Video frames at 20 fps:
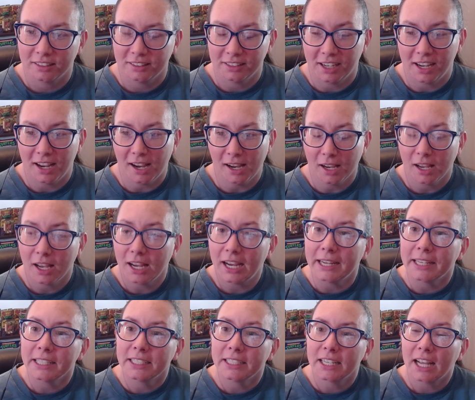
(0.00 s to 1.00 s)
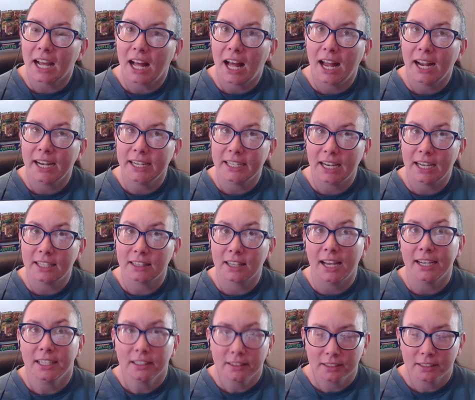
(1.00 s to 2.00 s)
Yeah. And I, I
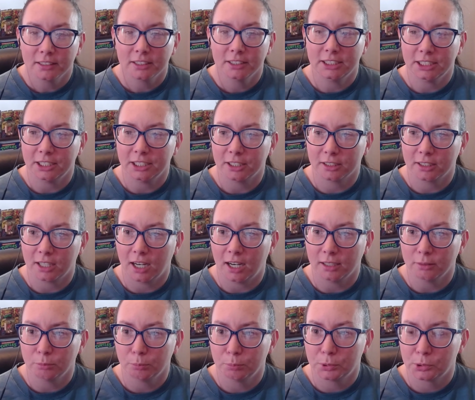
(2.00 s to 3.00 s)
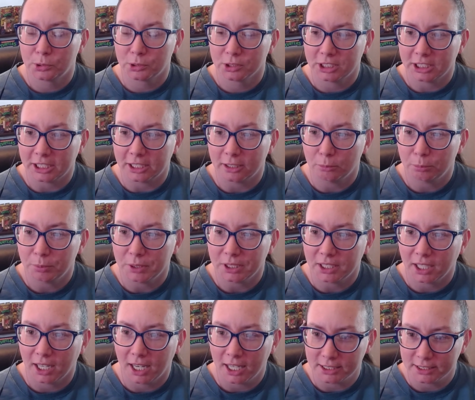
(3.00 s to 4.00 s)
like that Nadir got pulled in
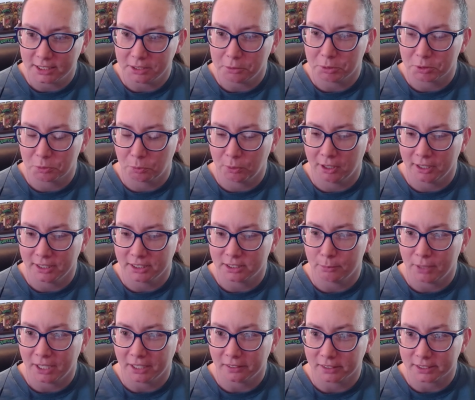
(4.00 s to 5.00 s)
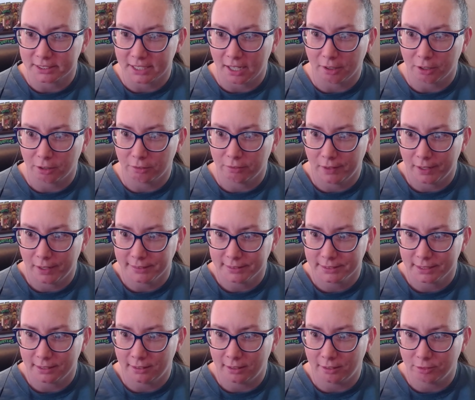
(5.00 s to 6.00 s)
because he was willing to make the sacrifice
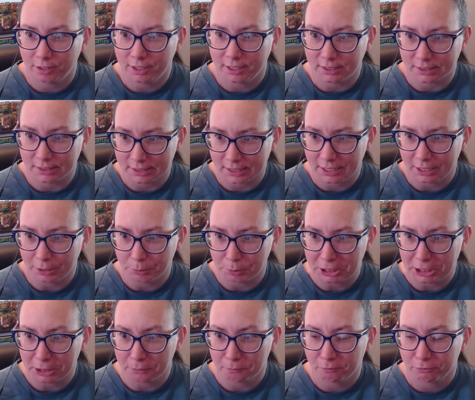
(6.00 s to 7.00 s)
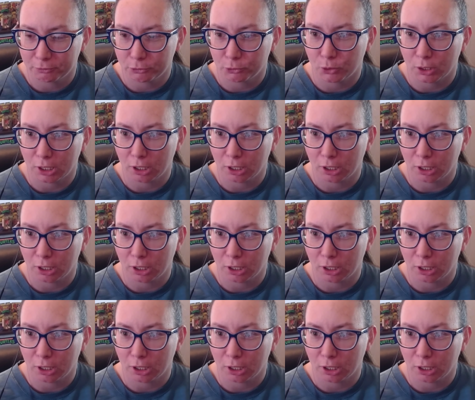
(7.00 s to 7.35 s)
of his kingdom for